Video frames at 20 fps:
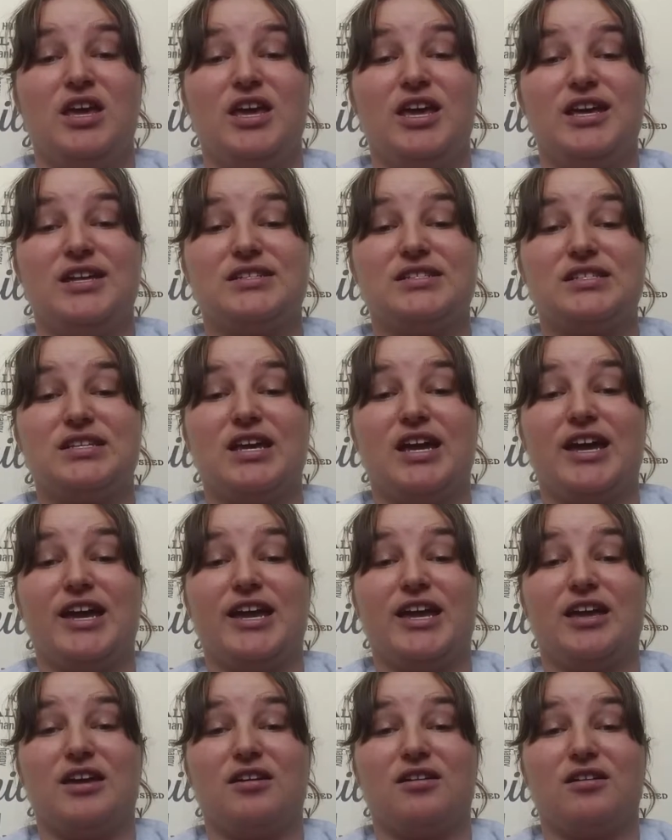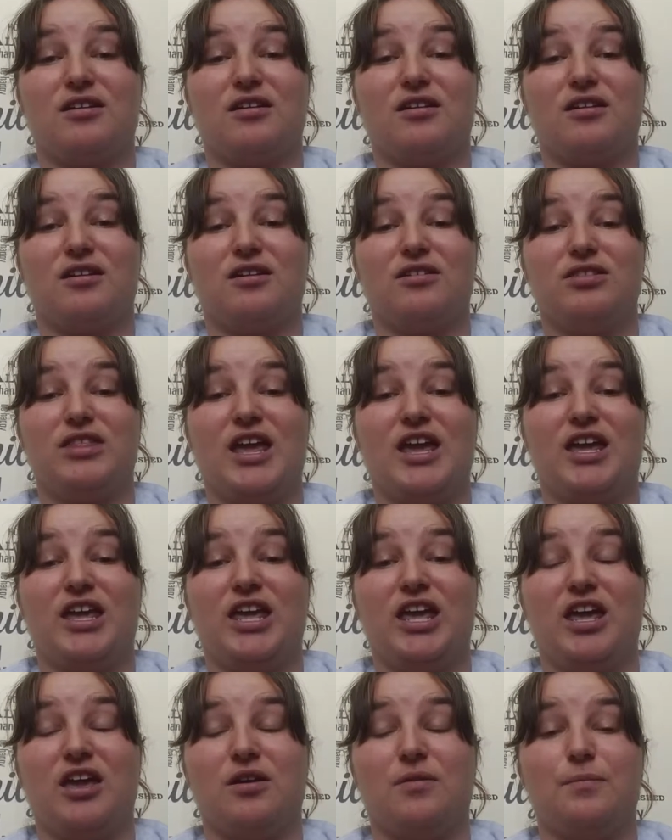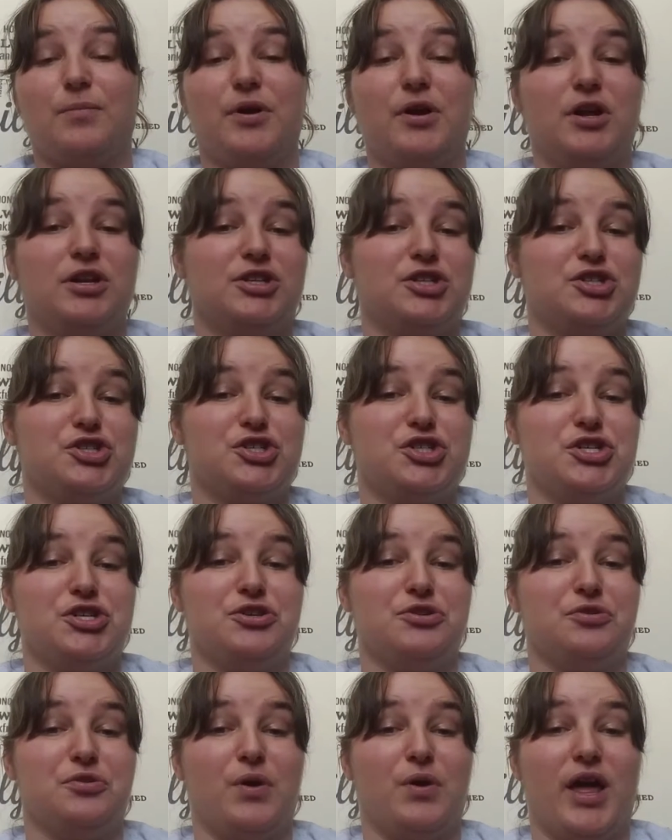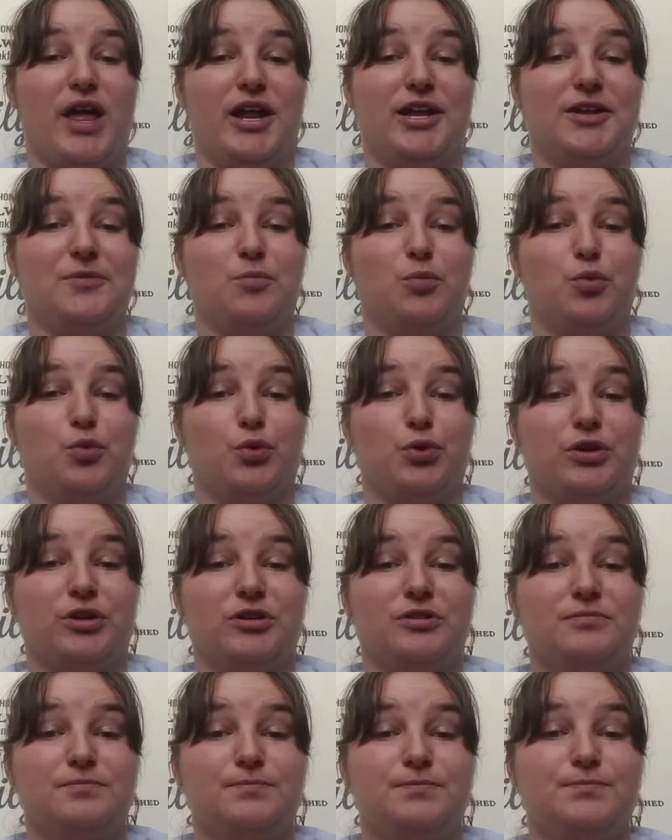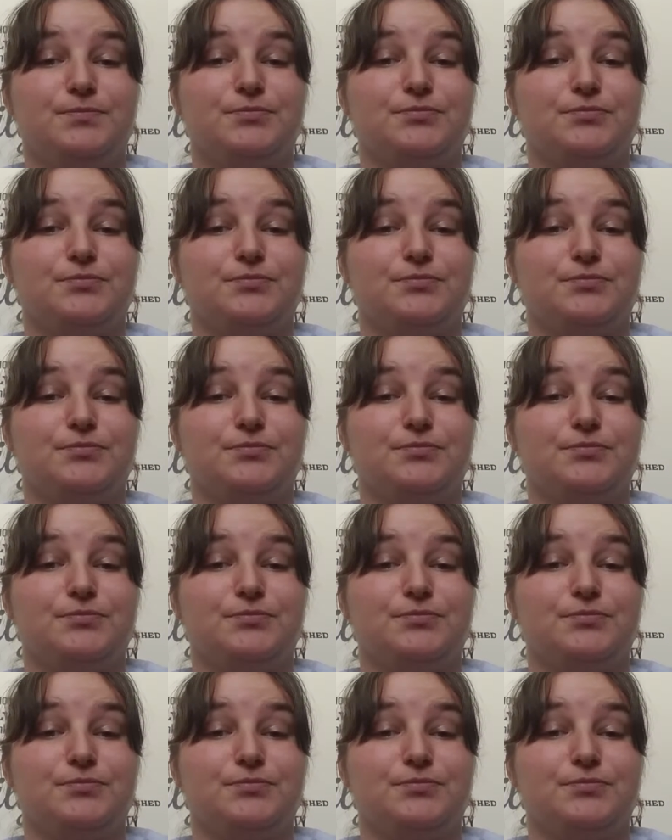It's like they can't punish you anymore.